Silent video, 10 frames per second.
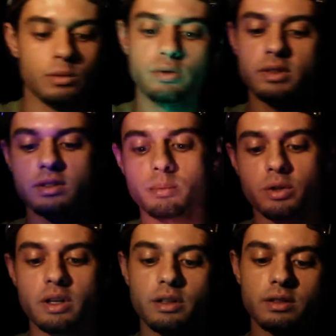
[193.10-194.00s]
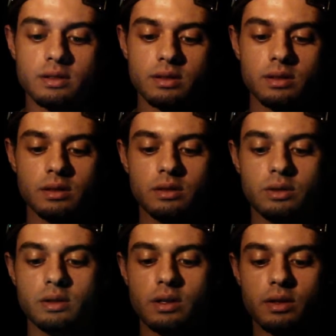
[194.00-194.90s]
move it somewhere else,
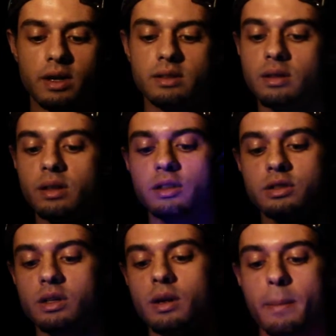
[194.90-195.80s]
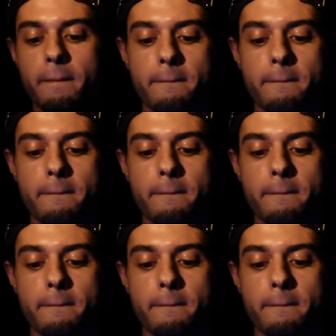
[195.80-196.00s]
do another isolation.